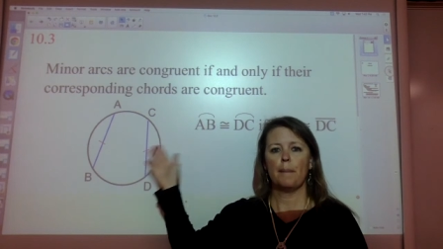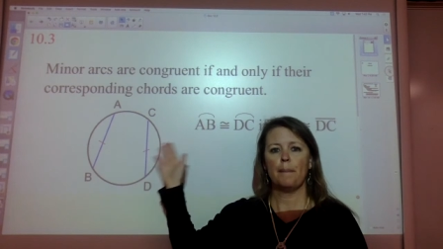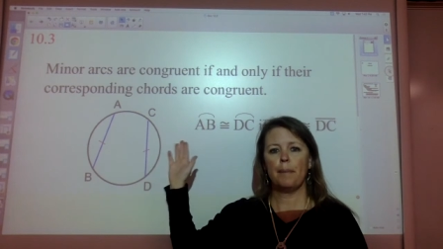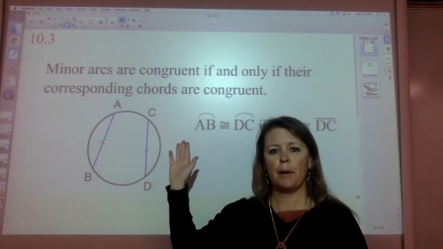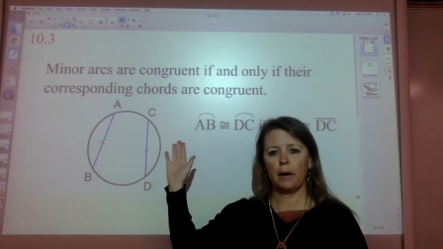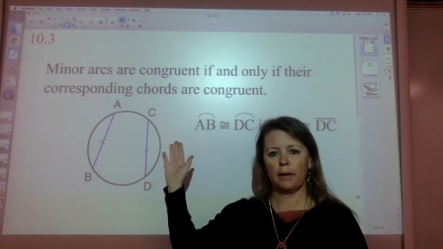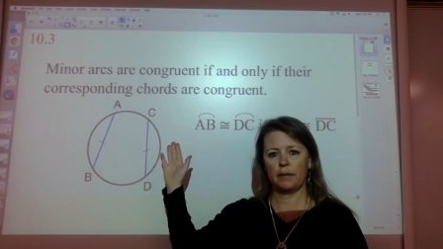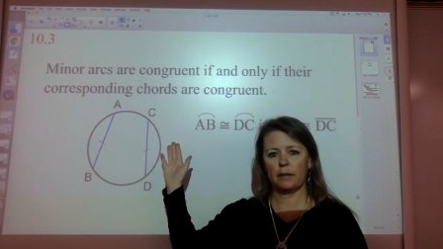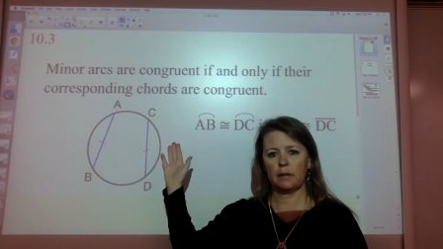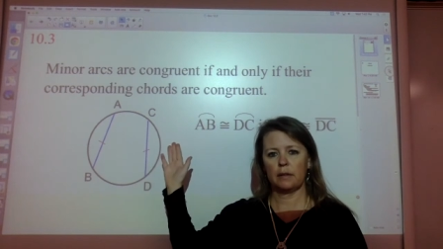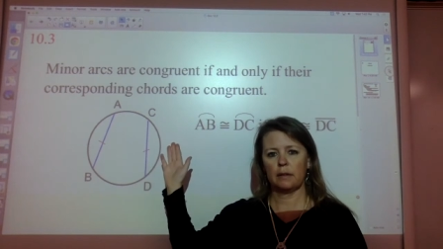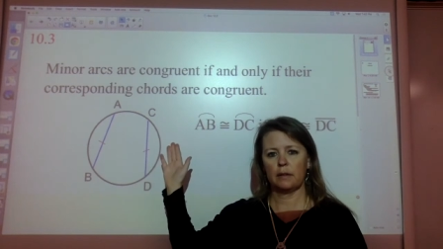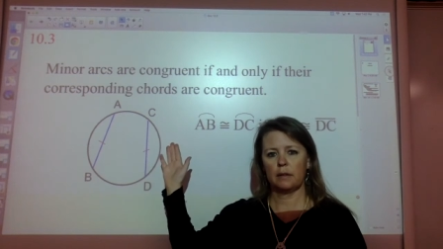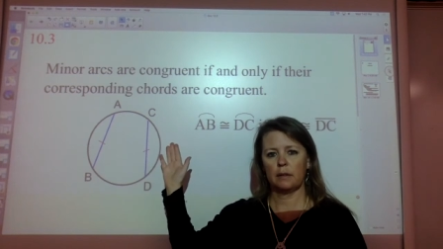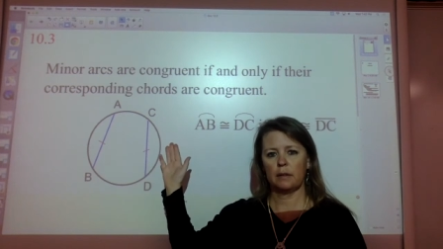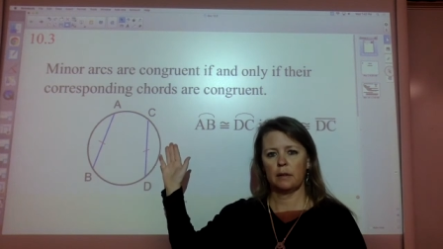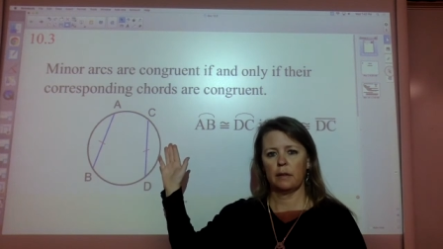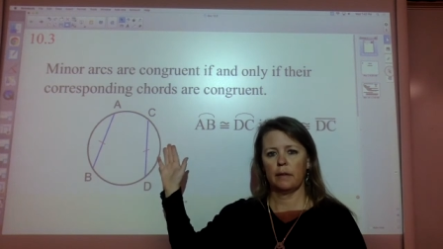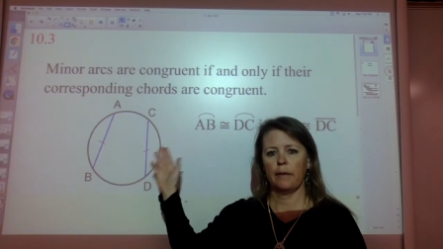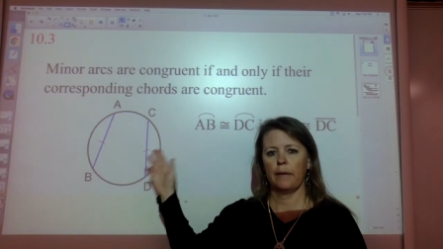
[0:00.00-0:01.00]
But
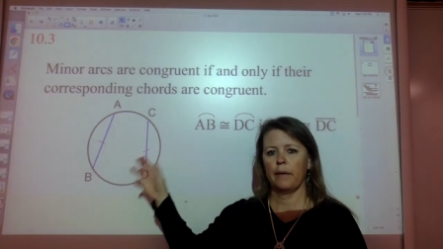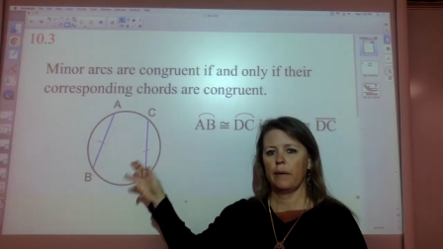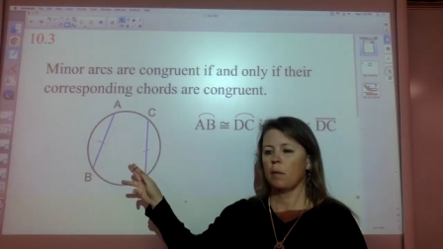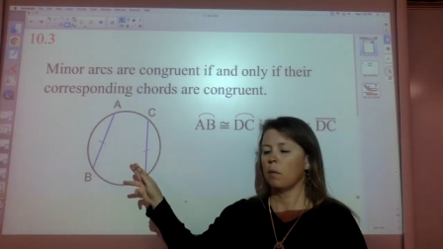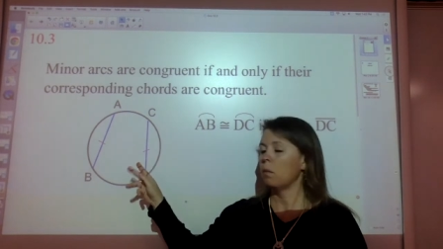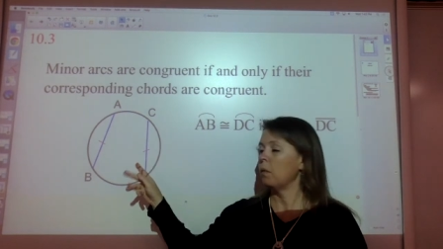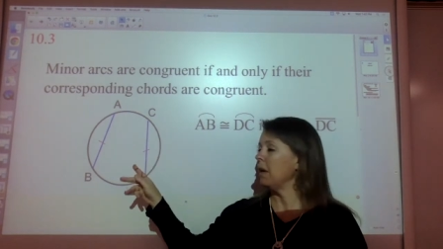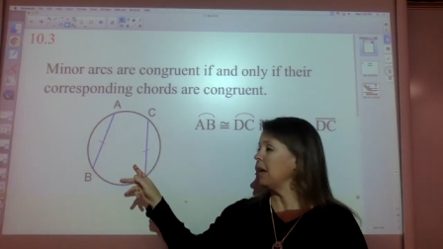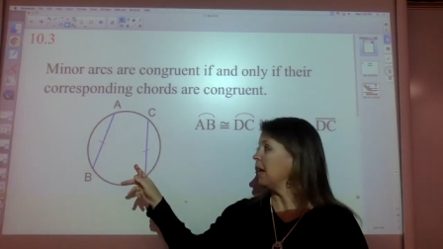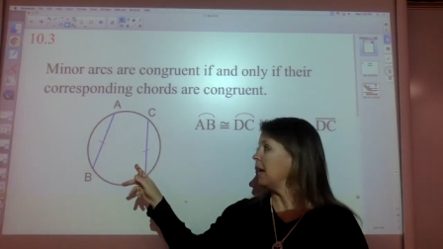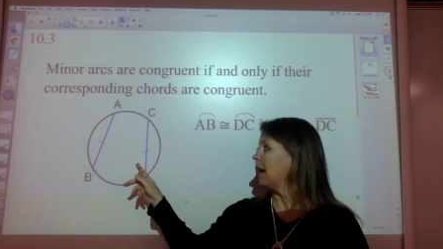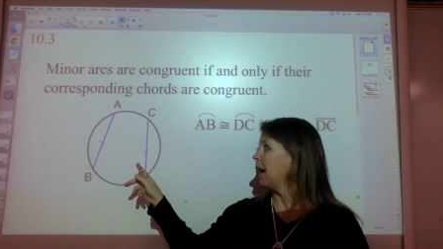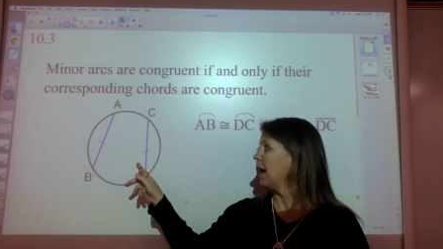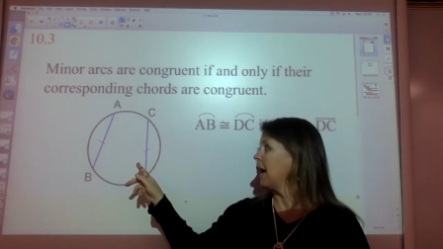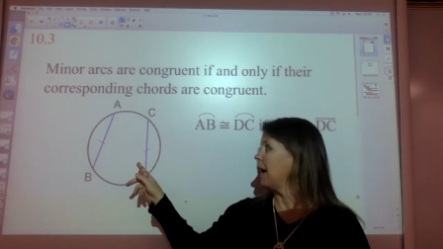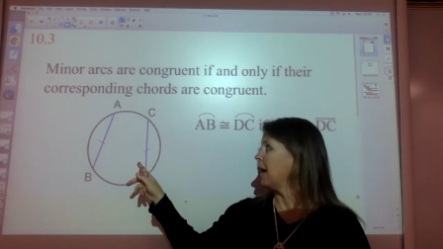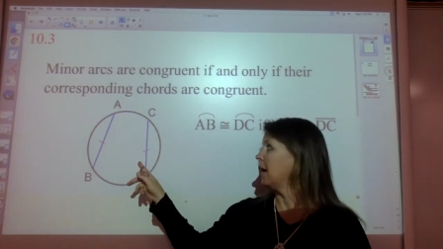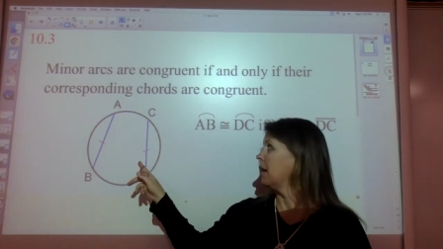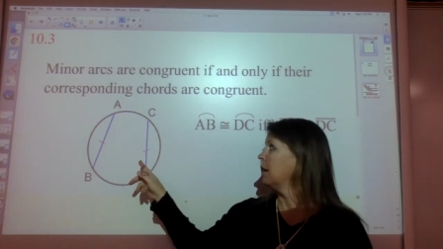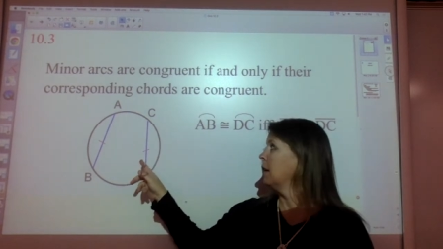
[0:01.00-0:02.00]
we
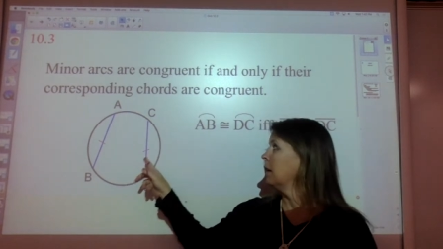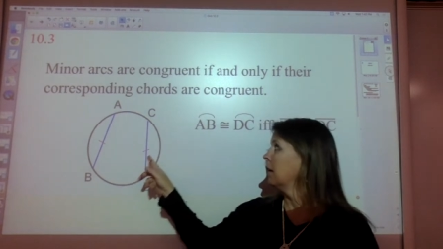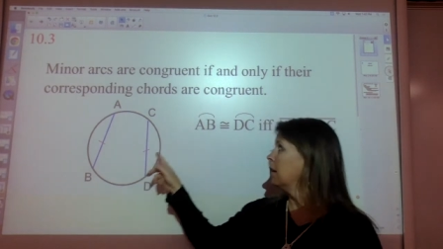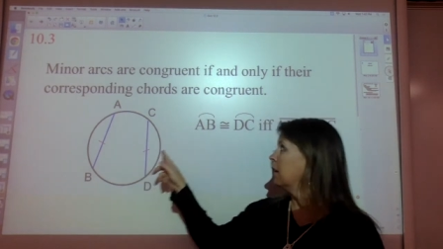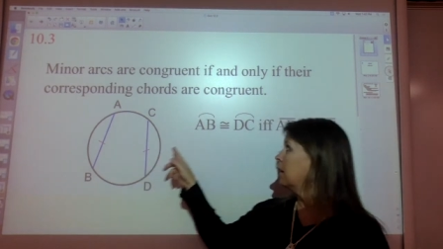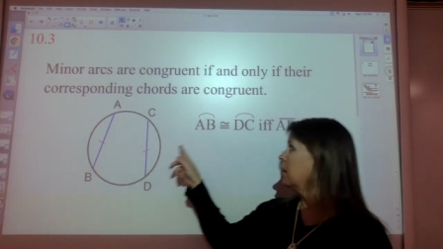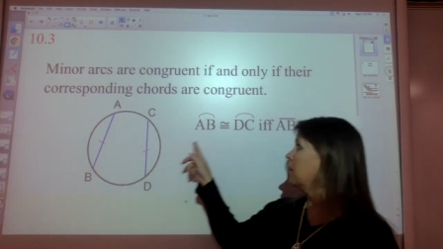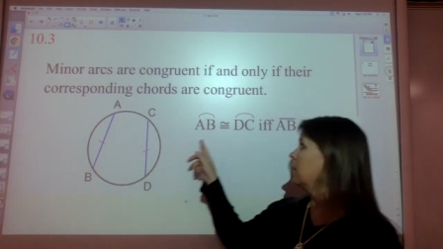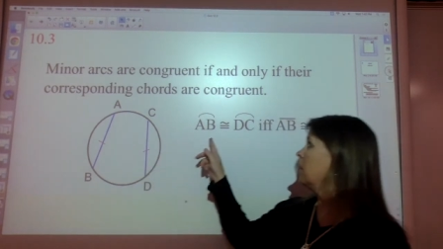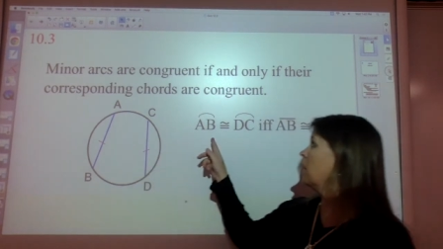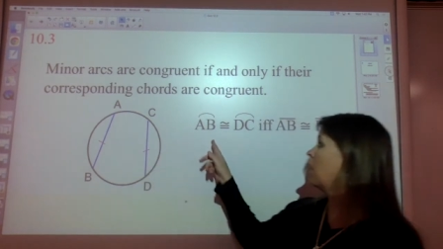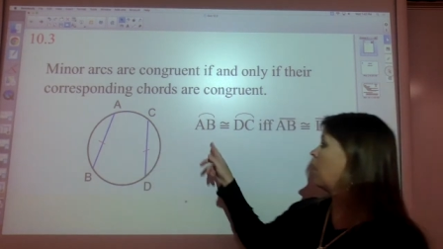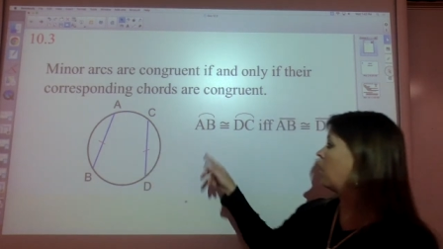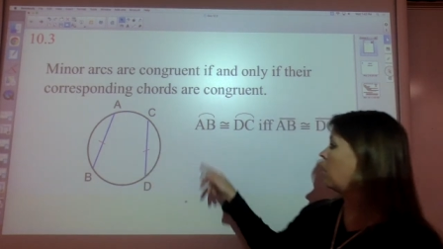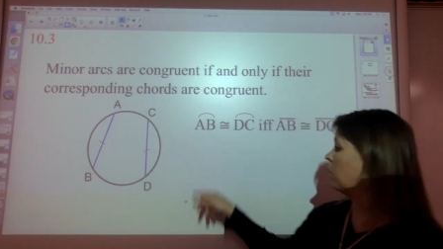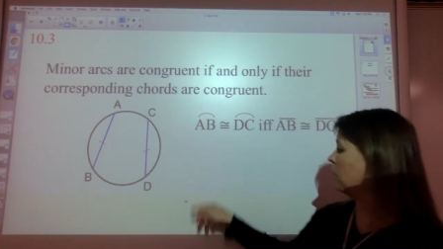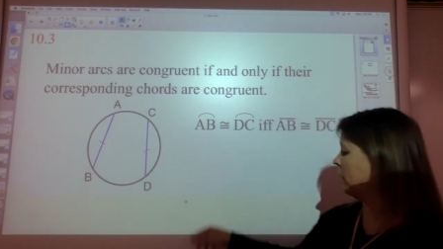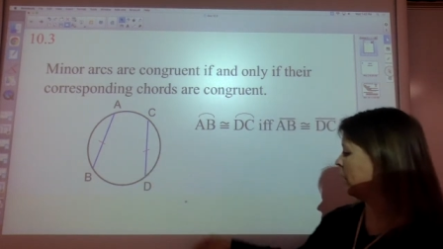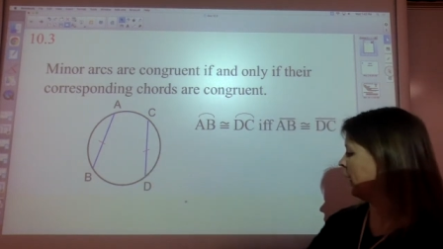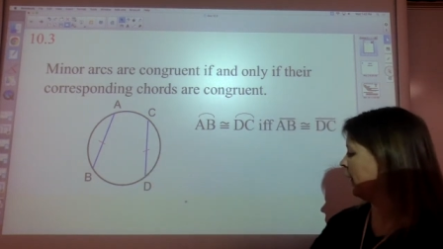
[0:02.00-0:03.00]
can
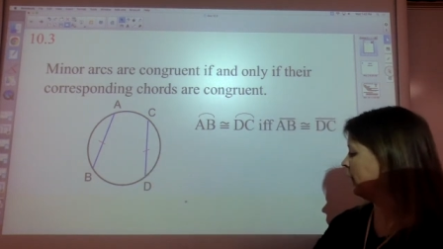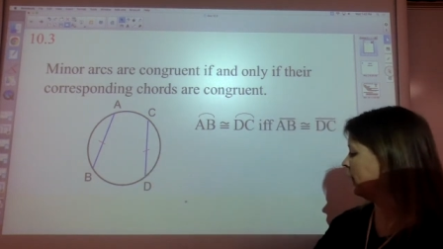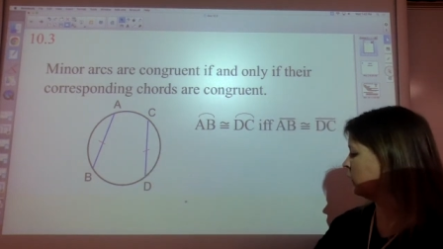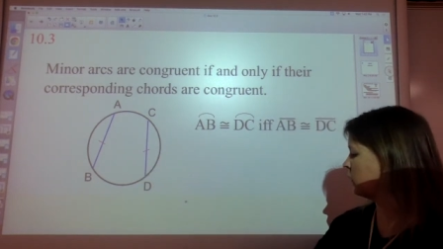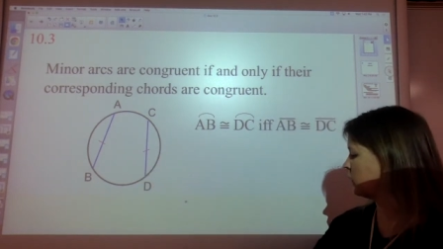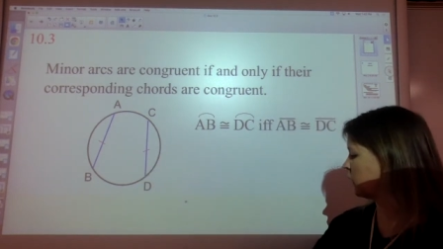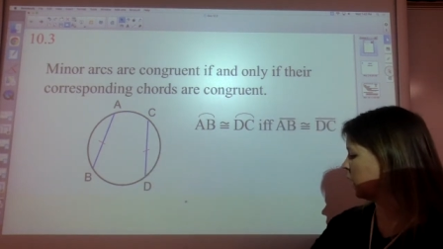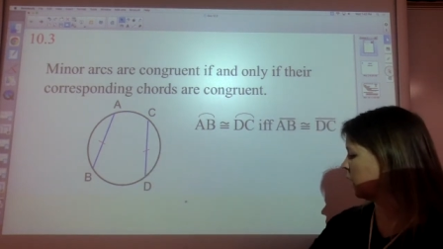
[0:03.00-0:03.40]
know that those